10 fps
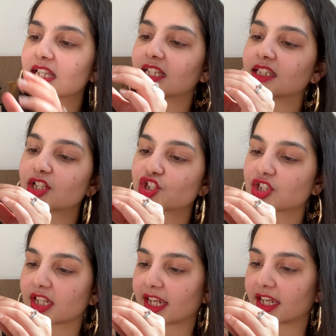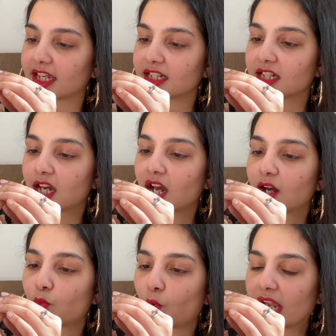in the shade
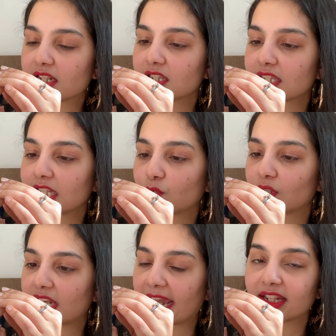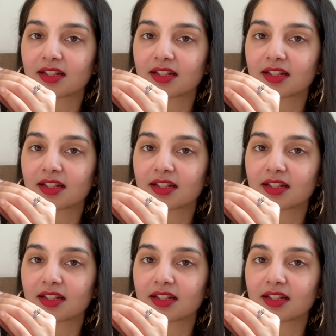10 light.